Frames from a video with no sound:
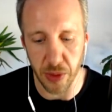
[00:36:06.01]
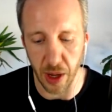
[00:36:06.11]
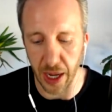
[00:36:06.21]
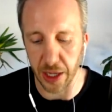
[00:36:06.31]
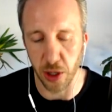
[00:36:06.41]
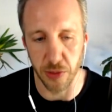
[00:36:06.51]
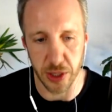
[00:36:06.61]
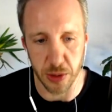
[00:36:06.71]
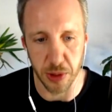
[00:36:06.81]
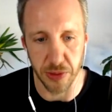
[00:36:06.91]
like I had a
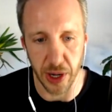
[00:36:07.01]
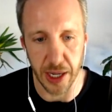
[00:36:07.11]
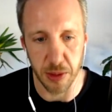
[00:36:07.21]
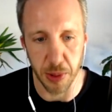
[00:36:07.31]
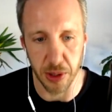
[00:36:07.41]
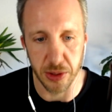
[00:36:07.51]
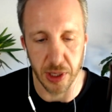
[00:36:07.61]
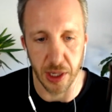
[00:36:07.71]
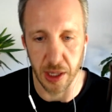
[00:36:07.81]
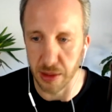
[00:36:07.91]
conversation with a finance person
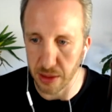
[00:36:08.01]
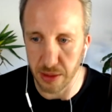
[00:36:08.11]
at a